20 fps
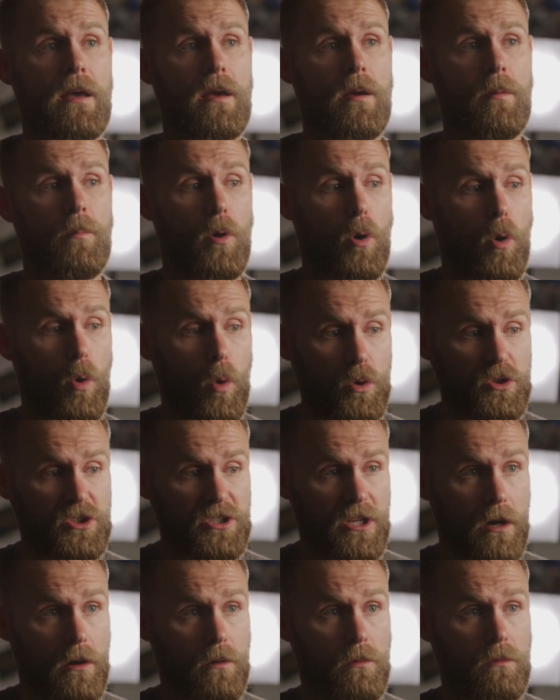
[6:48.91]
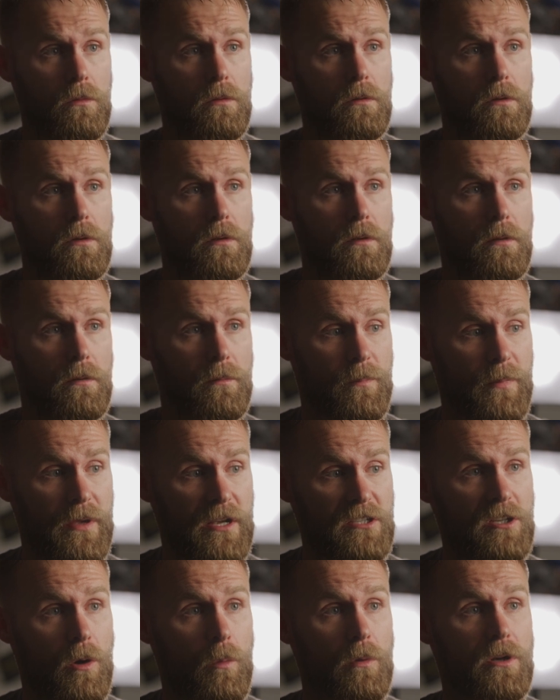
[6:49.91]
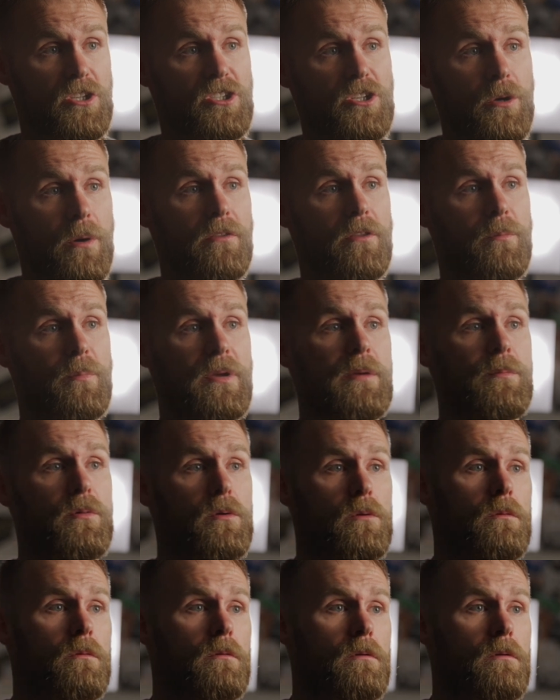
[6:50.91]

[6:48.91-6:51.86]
but also because I want to show other people.